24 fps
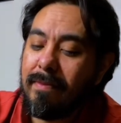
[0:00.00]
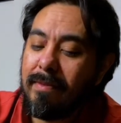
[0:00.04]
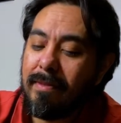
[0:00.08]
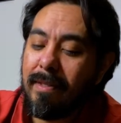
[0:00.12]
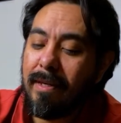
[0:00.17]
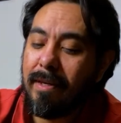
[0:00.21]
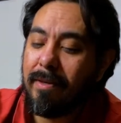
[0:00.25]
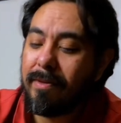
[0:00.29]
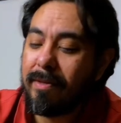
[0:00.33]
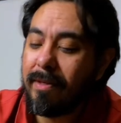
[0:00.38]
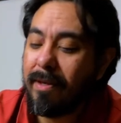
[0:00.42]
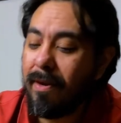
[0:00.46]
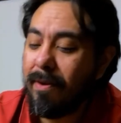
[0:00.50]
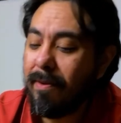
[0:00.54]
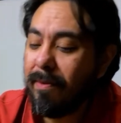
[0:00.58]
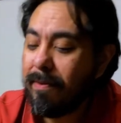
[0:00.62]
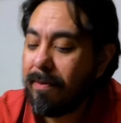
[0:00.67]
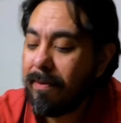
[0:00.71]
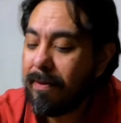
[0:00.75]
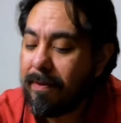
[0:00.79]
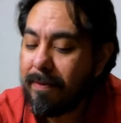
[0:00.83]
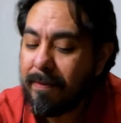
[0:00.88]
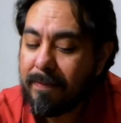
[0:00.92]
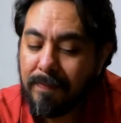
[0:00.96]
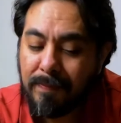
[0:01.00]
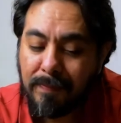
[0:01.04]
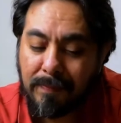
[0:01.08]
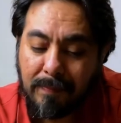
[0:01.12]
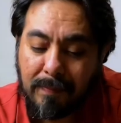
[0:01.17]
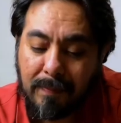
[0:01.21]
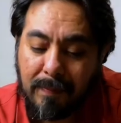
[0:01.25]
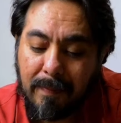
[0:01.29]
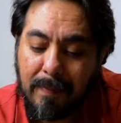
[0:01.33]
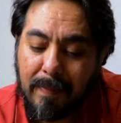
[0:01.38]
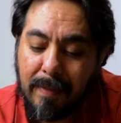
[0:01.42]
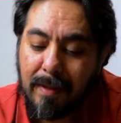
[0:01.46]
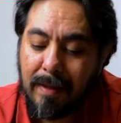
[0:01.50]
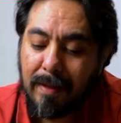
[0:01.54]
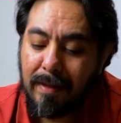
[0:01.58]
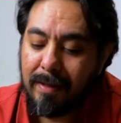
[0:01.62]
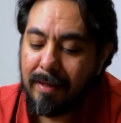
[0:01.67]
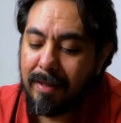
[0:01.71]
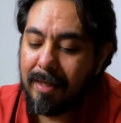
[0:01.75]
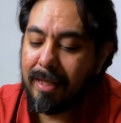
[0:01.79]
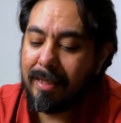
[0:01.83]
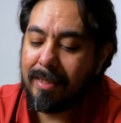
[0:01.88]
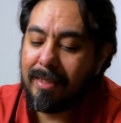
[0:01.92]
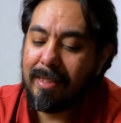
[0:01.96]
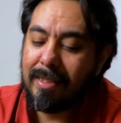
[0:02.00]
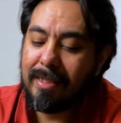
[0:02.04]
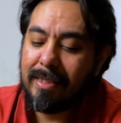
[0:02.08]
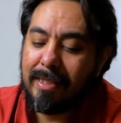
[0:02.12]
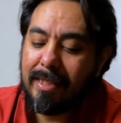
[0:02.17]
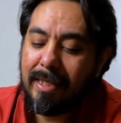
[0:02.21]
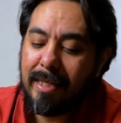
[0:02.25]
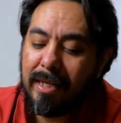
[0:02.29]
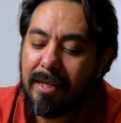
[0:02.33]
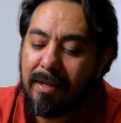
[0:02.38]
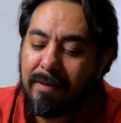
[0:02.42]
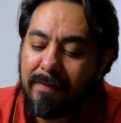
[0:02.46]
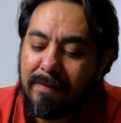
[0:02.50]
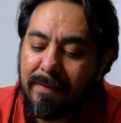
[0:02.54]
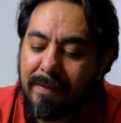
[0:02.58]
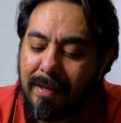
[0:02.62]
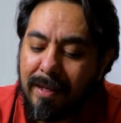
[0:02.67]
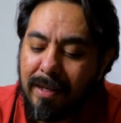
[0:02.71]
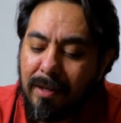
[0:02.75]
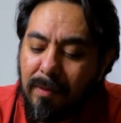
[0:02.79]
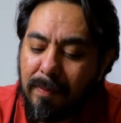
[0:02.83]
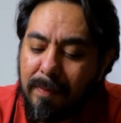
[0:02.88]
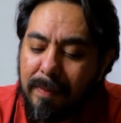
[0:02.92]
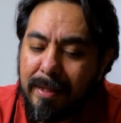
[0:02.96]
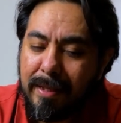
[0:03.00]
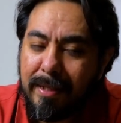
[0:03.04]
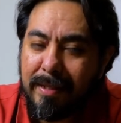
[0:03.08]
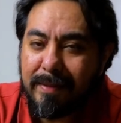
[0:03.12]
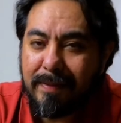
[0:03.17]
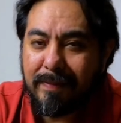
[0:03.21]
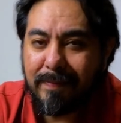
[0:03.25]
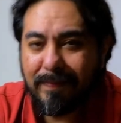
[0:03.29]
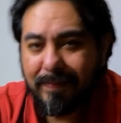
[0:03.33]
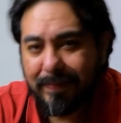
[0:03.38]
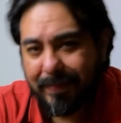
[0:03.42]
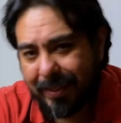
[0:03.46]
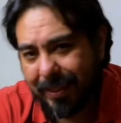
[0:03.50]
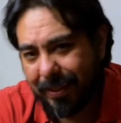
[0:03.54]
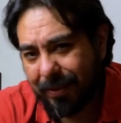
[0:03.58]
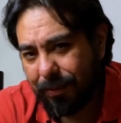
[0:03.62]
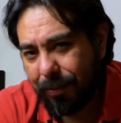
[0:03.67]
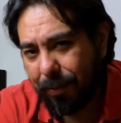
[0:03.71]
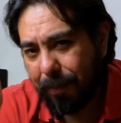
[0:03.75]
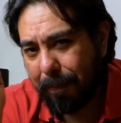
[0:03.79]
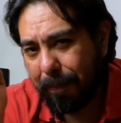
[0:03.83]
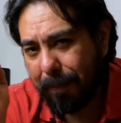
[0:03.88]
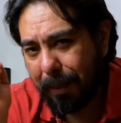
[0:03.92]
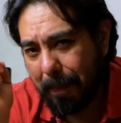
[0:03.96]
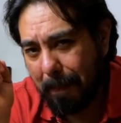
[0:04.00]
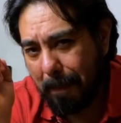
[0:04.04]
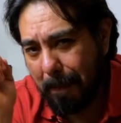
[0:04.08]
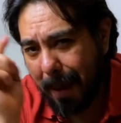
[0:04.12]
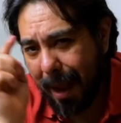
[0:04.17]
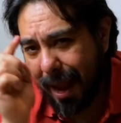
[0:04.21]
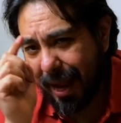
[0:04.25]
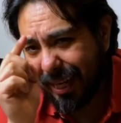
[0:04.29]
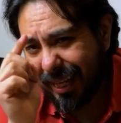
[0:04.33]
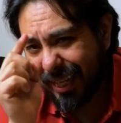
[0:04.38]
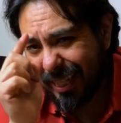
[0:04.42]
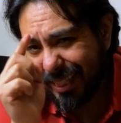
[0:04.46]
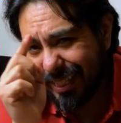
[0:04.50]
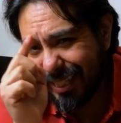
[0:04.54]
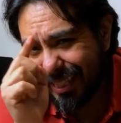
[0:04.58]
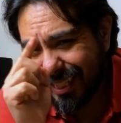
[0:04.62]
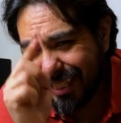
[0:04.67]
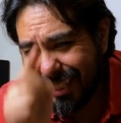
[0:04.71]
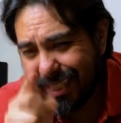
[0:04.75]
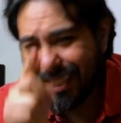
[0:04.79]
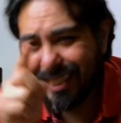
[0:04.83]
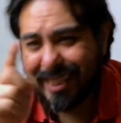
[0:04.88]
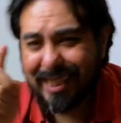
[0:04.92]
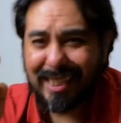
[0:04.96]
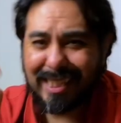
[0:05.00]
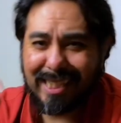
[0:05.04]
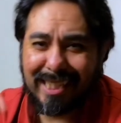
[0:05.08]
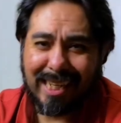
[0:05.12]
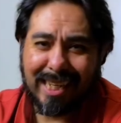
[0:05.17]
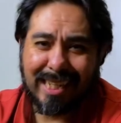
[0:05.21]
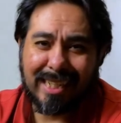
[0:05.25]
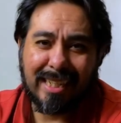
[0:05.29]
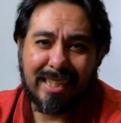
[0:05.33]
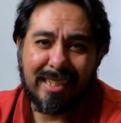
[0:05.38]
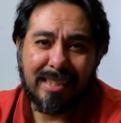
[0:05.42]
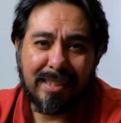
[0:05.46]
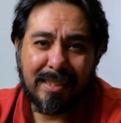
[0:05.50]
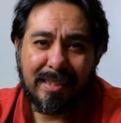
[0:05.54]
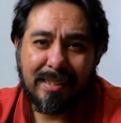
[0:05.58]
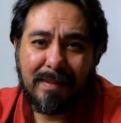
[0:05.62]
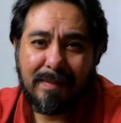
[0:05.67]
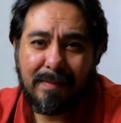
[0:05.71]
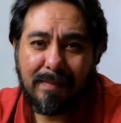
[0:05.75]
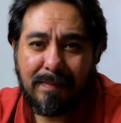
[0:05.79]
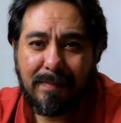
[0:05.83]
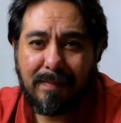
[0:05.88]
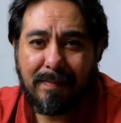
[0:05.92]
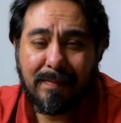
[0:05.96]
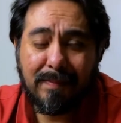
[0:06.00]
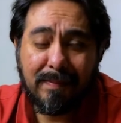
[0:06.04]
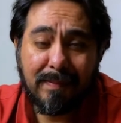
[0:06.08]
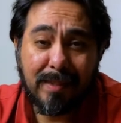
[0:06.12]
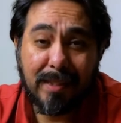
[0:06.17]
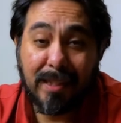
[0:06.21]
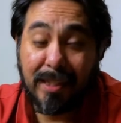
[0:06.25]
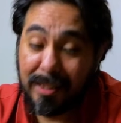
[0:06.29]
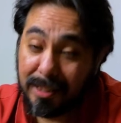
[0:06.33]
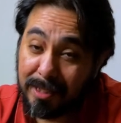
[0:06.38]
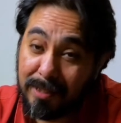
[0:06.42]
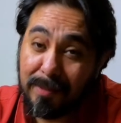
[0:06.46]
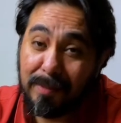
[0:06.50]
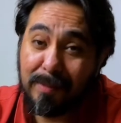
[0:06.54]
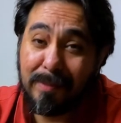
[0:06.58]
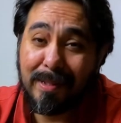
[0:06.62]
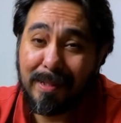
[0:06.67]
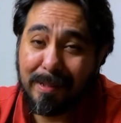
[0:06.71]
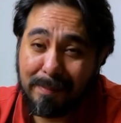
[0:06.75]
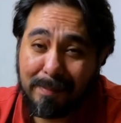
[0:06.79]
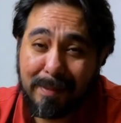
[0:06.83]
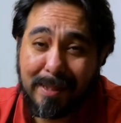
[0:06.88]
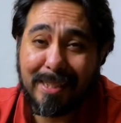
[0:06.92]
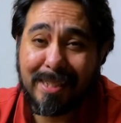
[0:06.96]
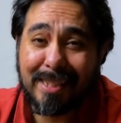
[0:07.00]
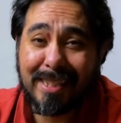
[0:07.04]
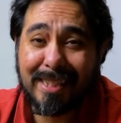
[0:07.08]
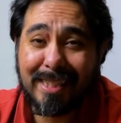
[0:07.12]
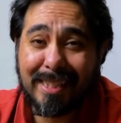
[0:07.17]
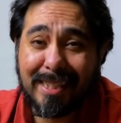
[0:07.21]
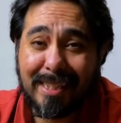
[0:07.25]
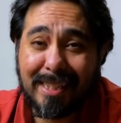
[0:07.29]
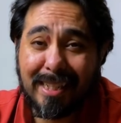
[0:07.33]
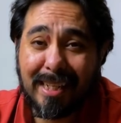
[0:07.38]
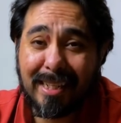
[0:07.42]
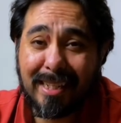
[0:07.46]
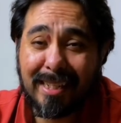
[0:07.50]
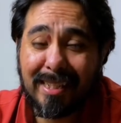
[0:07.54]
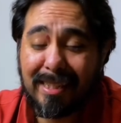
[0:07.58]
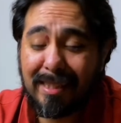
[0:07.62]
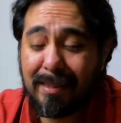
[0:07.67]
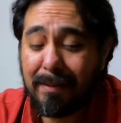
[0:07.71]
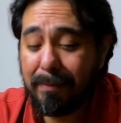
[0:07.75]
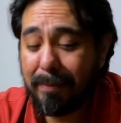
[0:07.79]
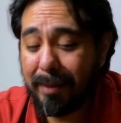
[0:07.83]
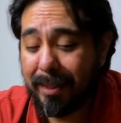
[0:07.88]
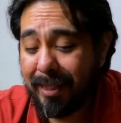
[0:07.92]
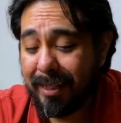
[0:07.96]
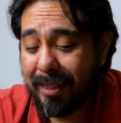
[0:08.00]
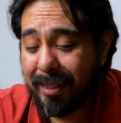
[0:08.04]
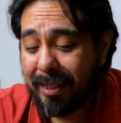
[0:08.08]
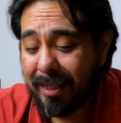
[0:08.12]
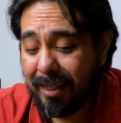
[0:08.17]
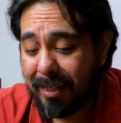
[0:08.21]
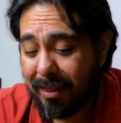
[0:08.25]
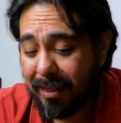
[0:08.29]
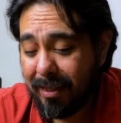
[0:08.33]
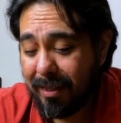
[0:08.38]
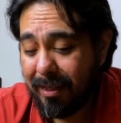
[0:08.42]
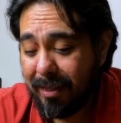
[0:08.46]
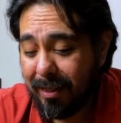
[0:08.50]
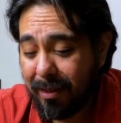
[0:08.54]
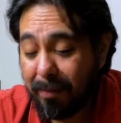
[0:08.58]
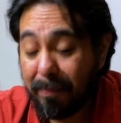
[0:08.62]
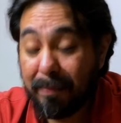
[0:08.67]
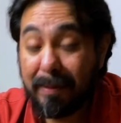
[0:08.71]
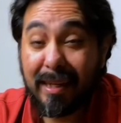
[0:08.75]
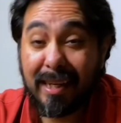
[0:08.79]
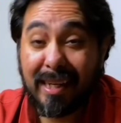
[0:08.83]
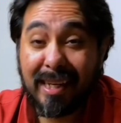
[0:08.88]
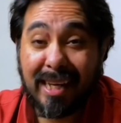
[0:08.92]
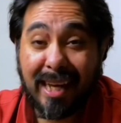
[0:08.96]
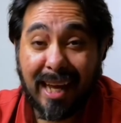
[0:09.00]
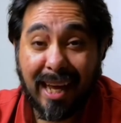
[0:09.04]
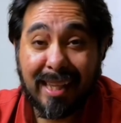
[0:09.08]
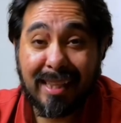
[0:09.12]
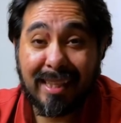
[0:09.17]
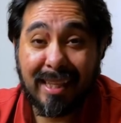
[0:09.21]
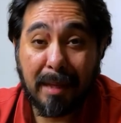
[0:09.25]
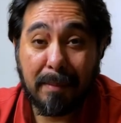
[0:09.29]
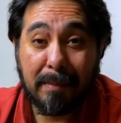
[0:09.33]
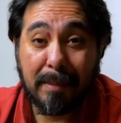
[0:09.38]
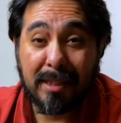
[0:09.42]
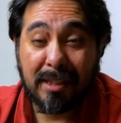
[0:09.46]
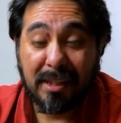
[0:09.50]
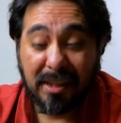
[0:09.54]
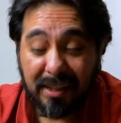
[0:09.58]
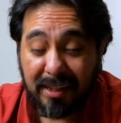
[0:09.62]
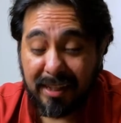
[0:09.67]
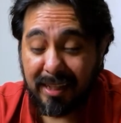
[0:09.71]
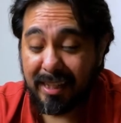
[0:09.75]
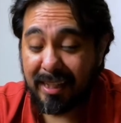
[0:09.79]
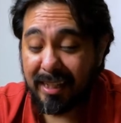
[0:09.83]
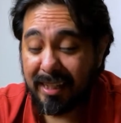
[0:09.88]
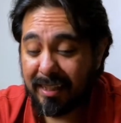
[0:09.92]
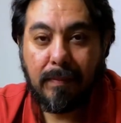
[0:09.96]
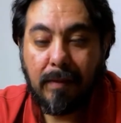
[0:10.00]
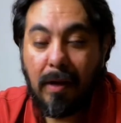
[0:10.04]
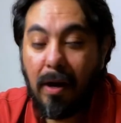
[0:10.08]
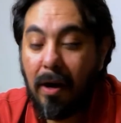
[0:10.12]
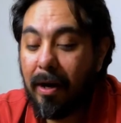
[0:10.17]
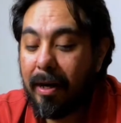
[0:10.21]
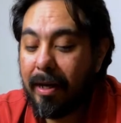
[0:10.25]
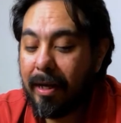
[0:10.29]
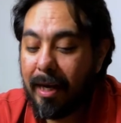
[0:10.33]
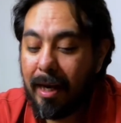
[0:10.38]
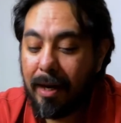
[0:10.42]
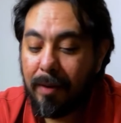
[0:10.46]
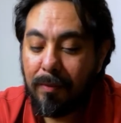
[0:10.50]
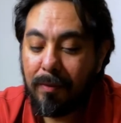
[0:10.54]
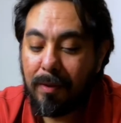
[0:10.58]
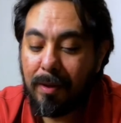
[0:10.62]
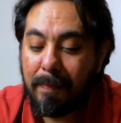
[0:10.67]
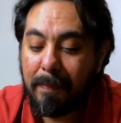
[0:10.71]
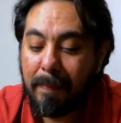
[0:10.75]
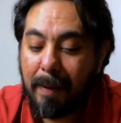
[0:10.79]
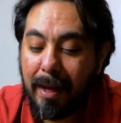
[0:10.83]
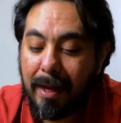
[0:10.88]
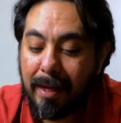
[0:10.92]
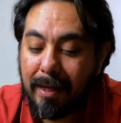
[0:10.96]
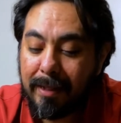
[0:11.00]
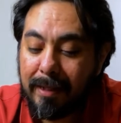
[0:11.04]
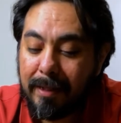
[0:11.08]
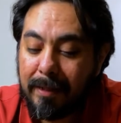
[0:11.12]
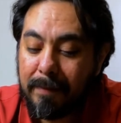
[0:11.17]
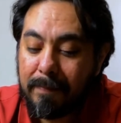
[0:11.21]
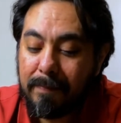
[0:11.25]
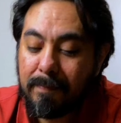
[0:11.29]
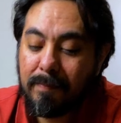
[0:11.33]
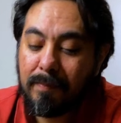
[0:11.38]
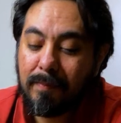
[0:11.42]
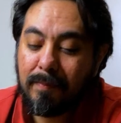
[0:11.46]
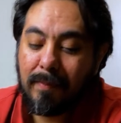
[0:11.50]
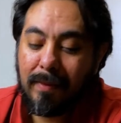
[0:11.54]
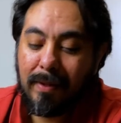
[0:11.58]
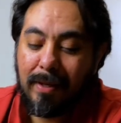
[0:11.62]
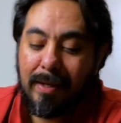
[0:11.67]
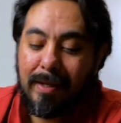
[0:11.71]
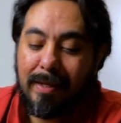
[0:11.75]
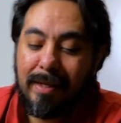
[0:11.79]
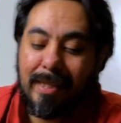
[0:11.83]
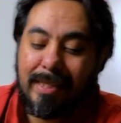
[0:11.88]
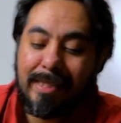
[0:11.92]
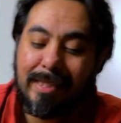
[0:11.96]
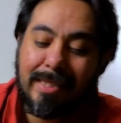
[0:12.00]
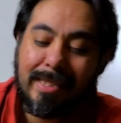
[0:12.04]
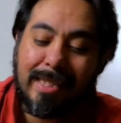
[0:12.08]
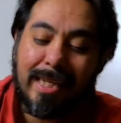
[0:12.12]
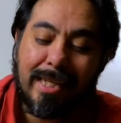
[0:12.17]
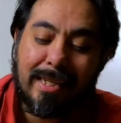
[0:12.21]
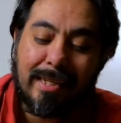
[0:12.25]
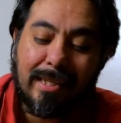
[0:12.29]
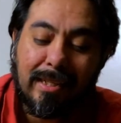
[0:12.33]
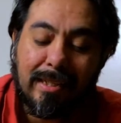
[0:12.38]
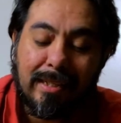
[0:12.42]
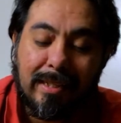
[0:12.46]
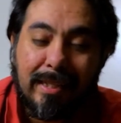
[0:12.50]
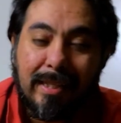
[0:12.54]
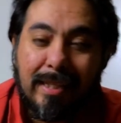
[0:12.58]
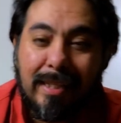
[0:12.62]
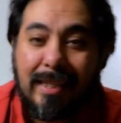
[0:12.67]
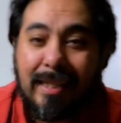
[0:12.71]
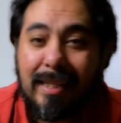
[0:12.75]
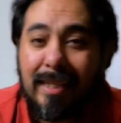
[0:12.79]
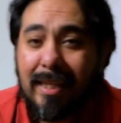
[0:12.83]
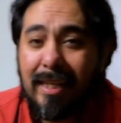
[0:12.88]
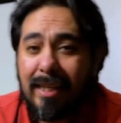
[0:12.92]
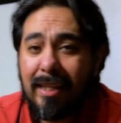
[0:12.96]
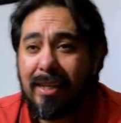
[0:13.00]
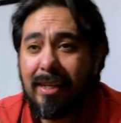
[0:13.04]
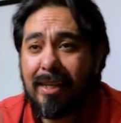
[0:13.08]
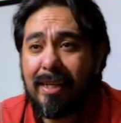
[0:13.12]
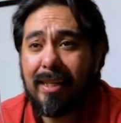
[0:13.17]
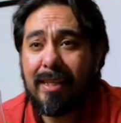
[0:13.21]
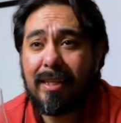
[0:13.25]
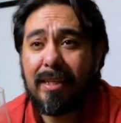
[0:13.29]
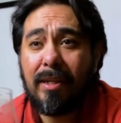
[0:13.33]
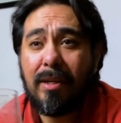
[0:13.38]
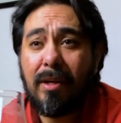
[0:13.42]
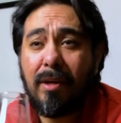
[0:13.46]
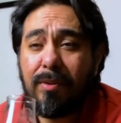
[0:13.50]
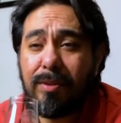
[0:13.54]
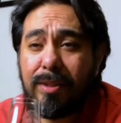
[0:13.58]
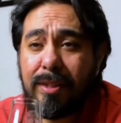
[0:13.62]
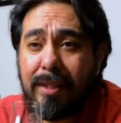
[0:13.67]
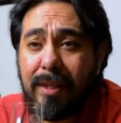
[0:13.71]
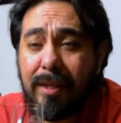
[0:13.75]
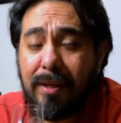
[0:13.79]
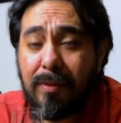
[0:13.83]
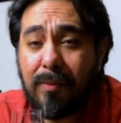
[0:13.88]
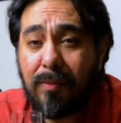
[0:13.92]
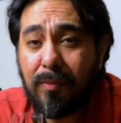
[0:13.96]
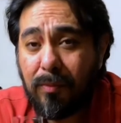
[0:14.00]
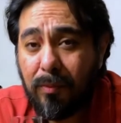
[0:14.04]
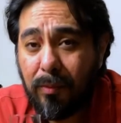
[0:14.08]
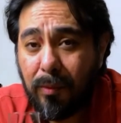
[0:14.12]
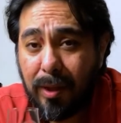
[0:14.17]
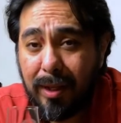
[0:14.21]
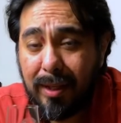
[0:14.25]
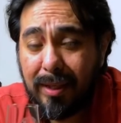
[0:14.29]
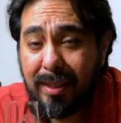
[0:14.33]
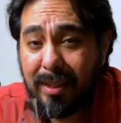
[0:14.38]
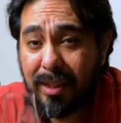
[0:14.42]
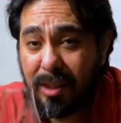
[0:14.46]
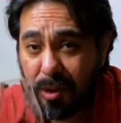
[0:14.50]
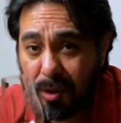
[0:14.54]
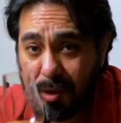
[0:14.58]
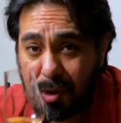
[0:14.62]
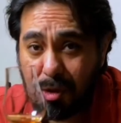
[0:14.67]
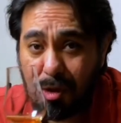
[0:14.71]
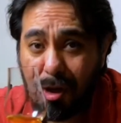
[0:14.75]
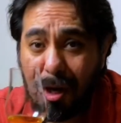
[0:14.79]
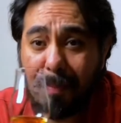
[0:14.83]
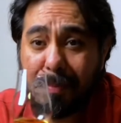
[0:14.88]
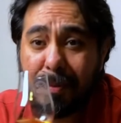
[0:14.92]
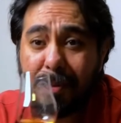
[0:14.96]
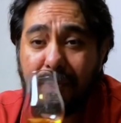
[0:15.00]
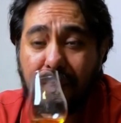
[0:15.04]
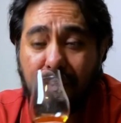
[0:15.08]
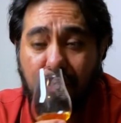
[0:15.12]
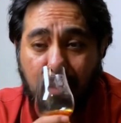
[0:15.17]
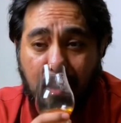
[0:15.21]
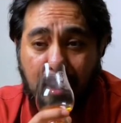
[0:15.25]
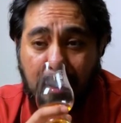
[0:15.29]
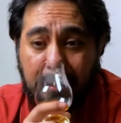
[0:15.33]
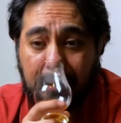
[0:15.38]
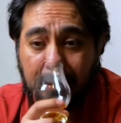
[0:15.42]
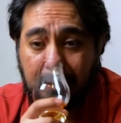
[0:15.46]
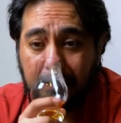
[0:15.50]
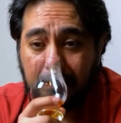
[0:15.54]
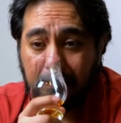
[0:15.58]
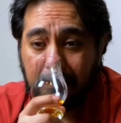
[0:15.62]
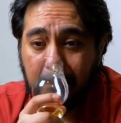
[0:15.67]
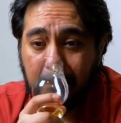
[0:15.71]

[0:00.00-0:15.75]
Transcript: There we go. Let this sit here for a little bit. We'll be back in just a second. To you, it'll be just a second. To me, it'll be a goddamn eternity. All right, and we're back. Let's take a look at the nose here with 2 drops of water.